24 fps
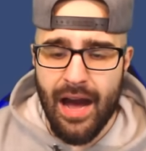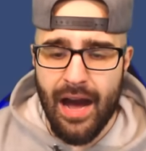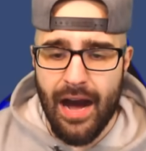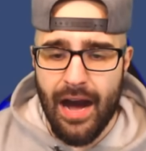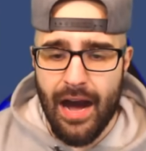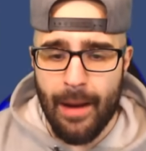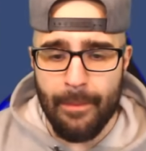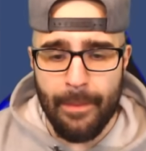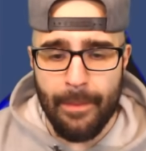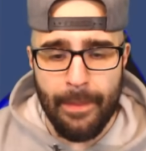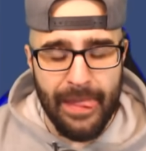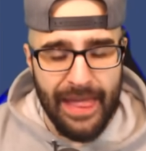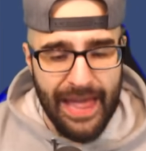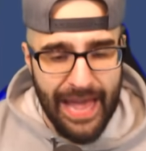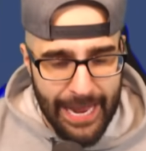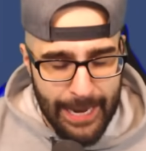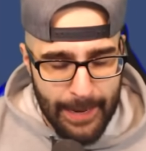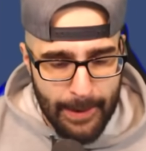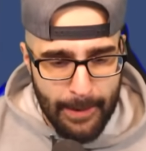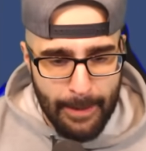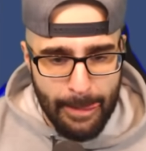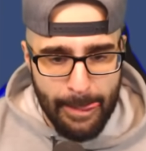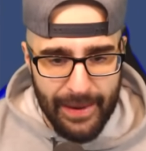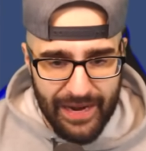um,
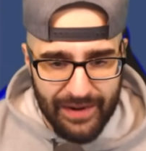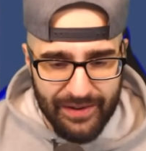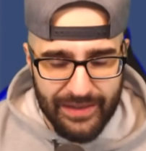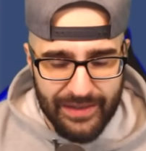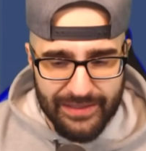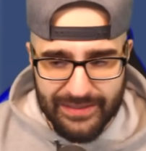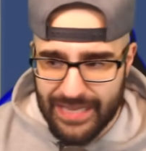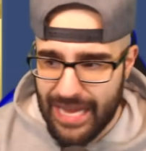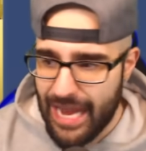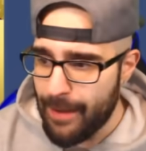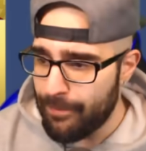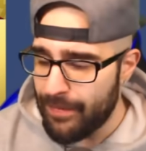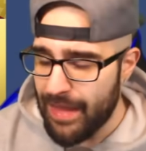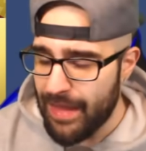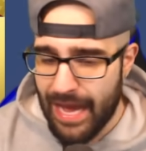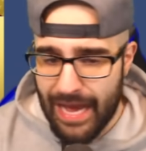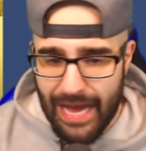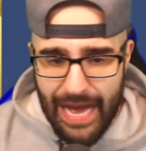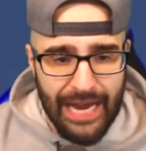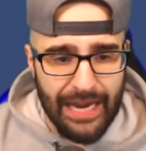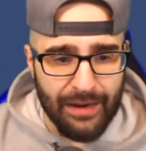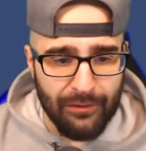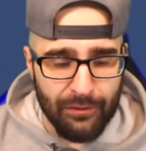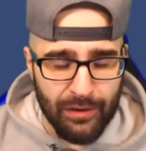hate in this game.
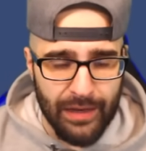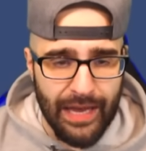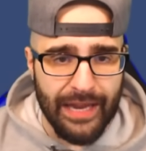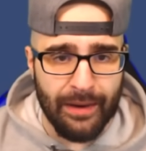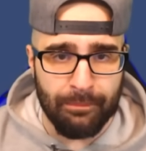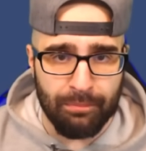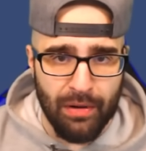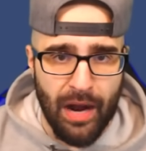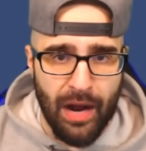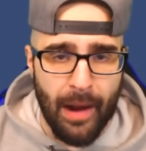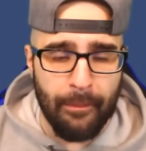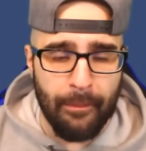I, I like